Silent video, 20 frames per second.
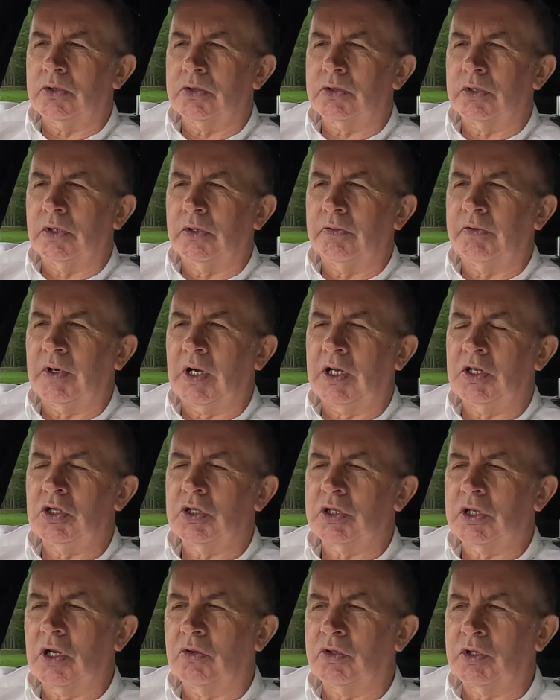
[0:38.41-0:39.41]
So if I
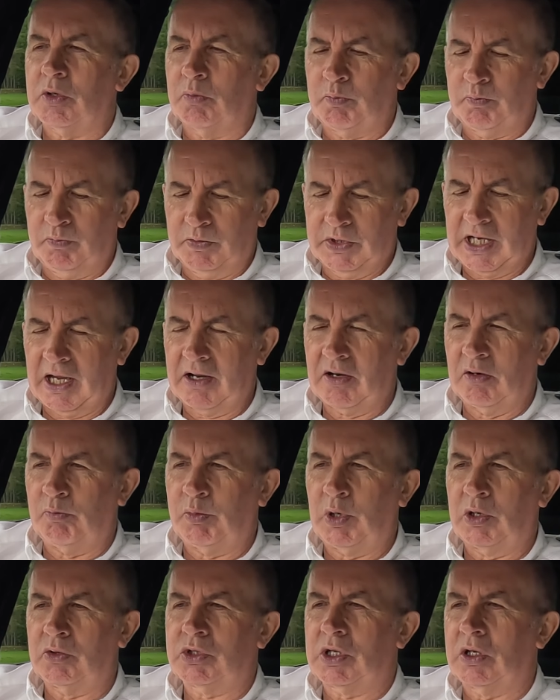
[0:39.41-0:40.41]
just go to town and
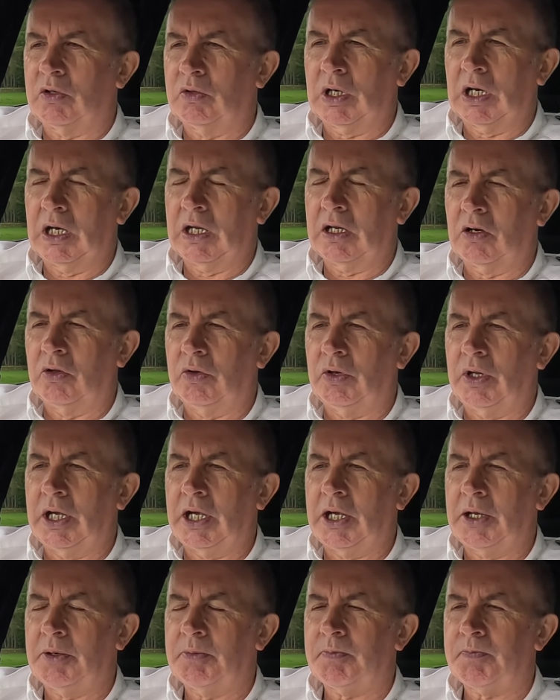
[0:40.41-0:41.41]
postcode, click on
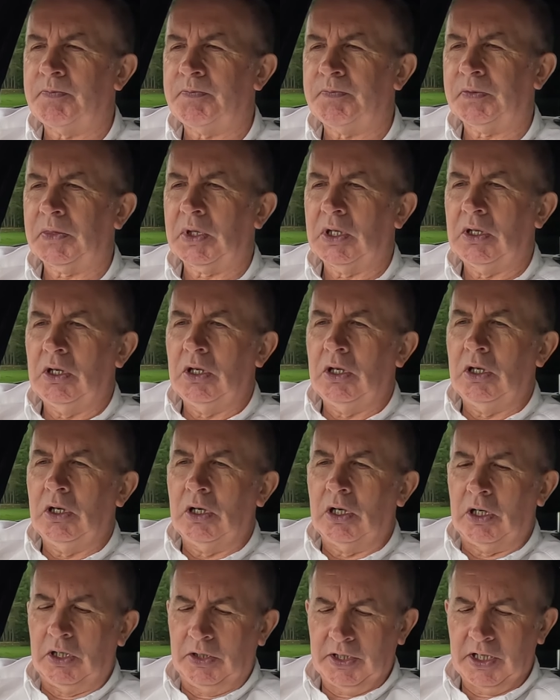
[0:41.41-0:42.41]
there,
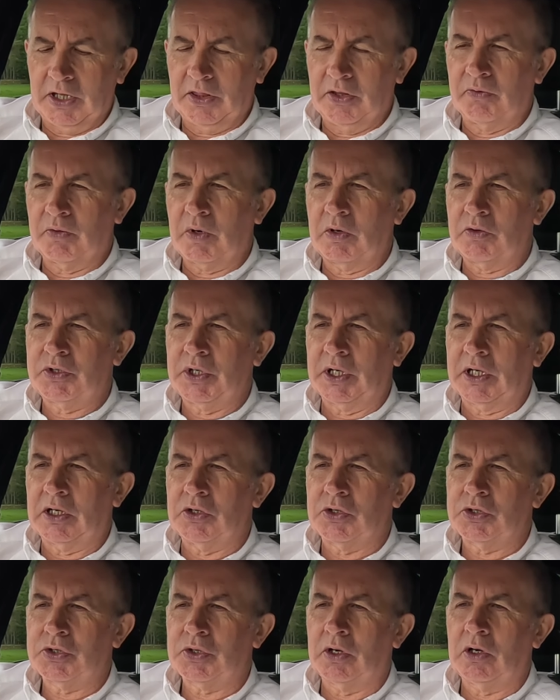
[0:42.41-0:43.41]
and then the rotary
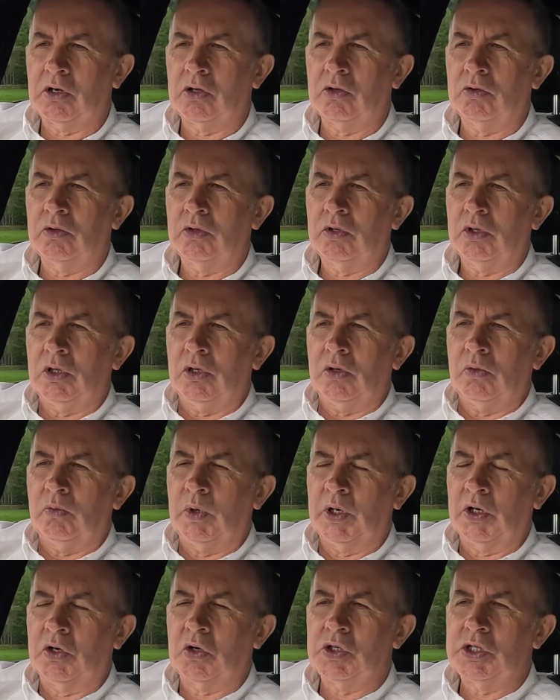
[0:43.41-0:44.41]
control,
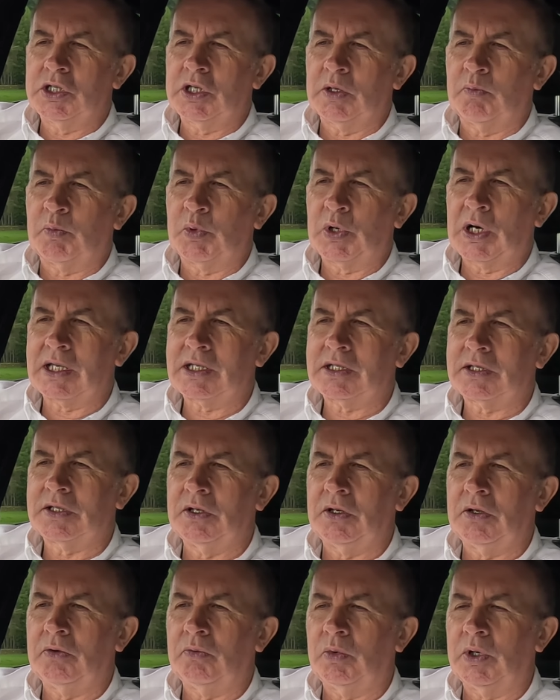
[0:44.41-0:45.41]
we're going to
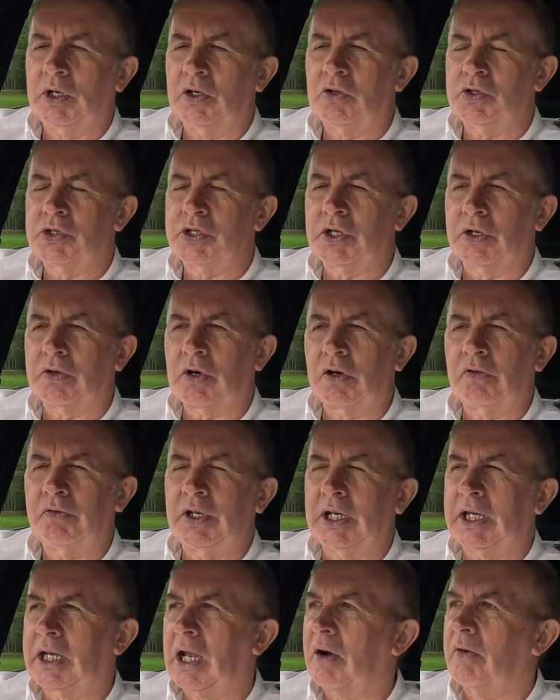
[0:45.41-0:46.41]
Preston, we're going to
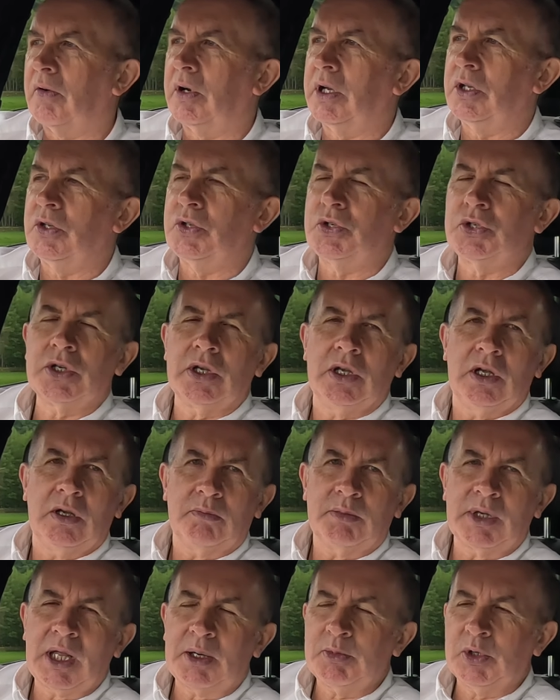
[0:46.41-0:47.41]
Grosvenor Garage,
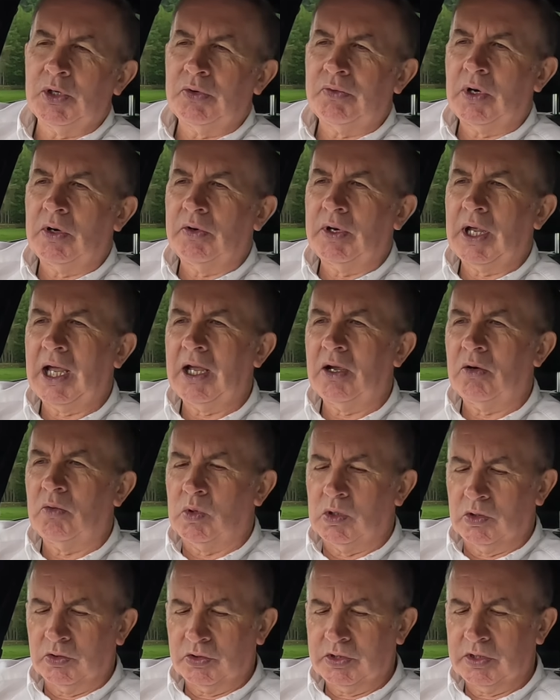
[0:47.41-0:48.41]
Blackburn Road, Hale
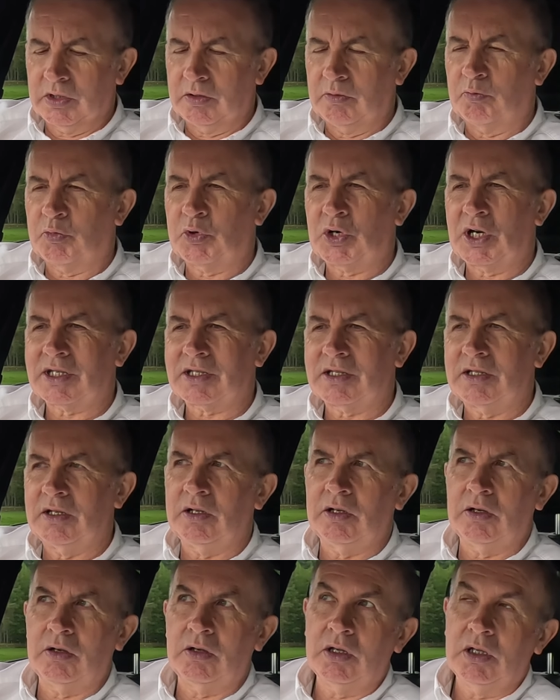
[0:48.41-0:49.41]
Walton,
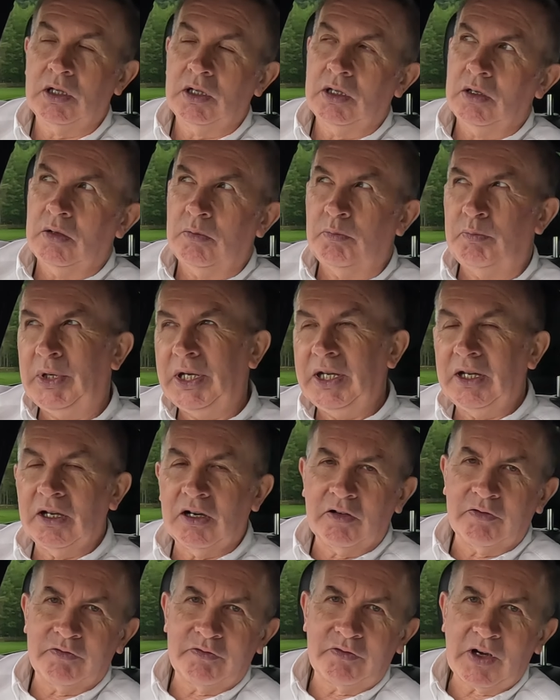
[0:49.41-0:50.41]
Preston,
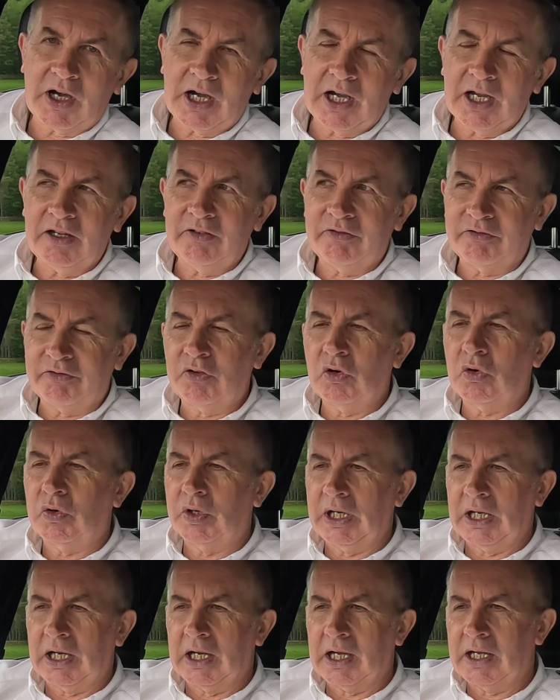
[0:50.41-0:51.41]
PR5,
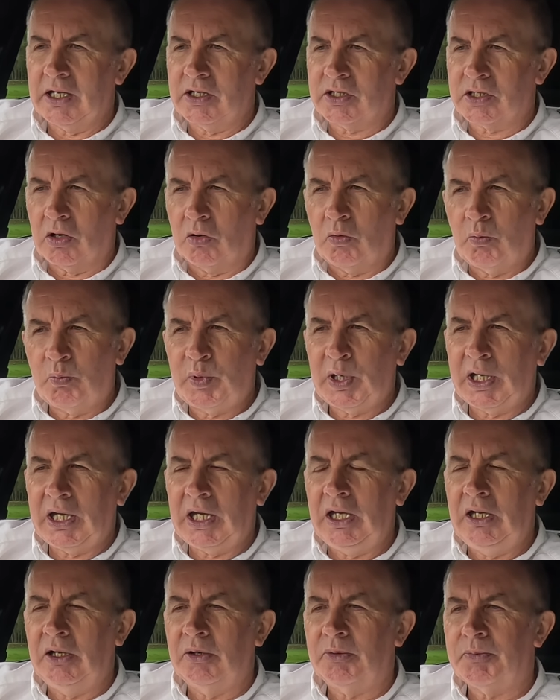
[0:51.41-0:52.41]
4EA, so
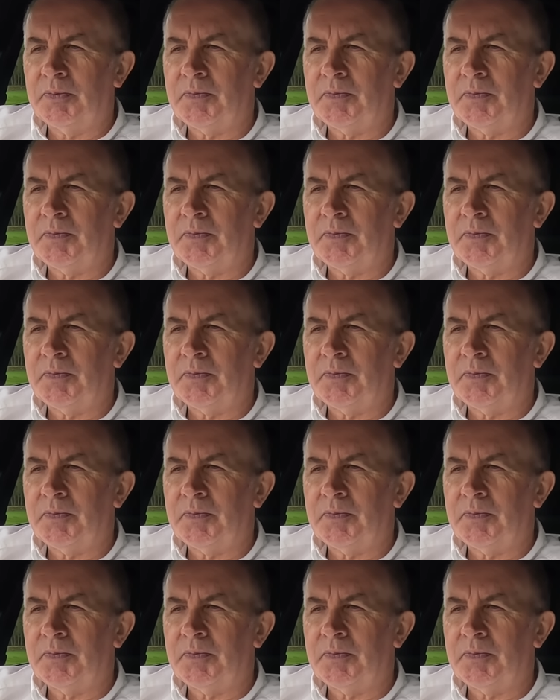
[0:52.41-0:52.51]
P,